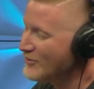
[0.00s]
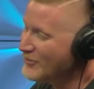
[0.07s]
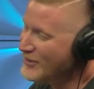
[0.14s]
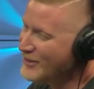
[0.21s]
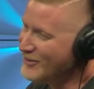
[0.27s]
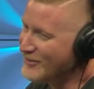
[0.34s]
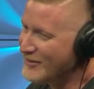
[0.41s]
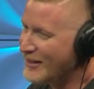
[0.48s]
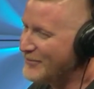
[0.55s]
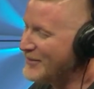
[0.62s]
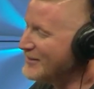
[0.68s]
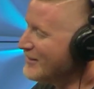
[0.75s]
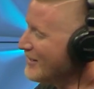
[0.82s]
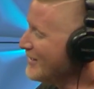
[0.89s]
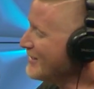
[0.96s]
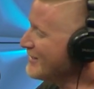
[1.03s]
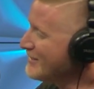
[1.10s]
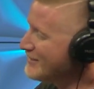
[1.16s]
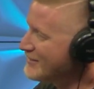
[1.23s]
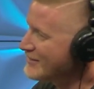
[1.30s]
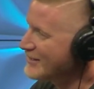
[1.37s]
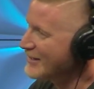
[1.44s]
We don't. I mean, like,
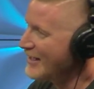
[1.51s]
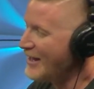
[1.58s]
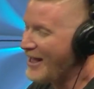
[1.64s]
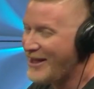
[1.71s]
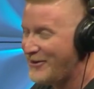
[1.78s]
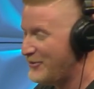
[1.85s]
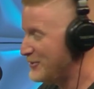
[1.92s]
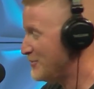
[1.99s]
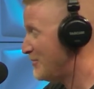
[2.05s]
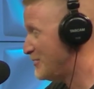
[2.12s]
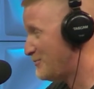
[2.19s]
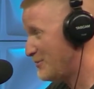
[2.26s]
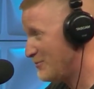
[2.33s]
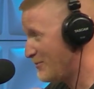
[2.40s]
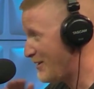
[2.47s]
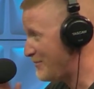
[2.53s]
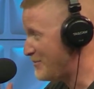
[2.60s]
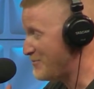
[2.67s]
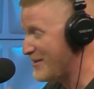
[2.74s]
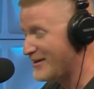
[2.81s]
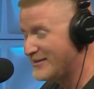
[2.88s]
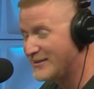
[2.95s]
I know there's a bunch of people about to be
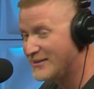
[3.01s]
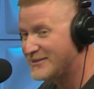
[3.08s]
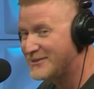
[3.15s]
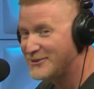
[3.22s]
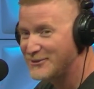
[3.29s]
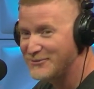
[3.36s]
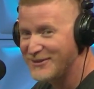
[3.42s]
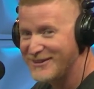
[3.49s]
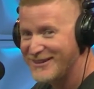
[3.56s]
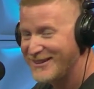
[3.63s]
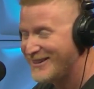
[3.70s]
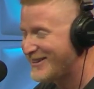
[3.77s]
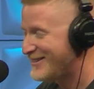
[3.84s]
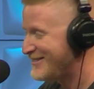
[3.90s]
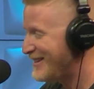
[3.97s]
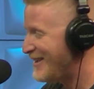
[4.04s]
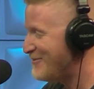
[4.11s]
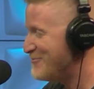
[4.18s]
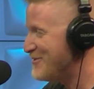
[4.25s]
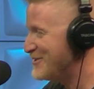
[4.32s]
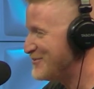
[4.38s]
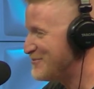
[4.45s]
mad at this too, but because I have a
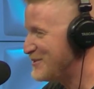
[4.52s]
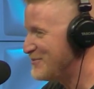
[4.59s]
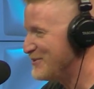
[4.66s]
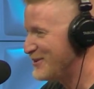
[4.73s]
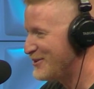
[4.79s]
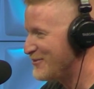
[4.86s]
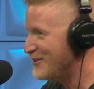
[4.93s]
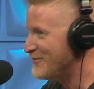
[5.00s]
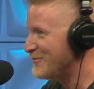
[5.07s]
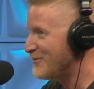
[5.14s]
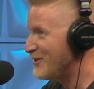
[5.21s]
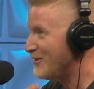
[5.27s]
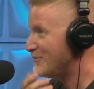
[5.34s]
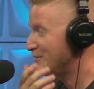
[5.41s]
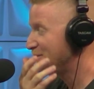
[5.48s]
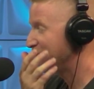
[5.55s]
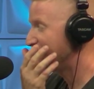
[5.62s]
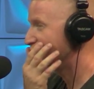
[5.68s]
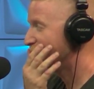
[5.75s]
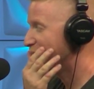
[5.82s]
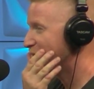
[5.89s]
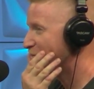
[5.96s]
bunch of people that are running for office that are
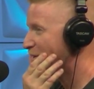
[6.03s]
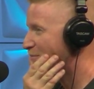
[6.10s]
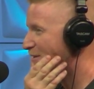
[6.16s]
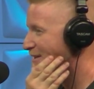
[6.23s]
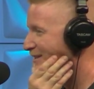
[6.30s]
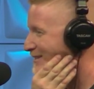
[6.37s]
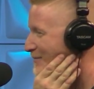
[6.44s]
friends, but I'm like,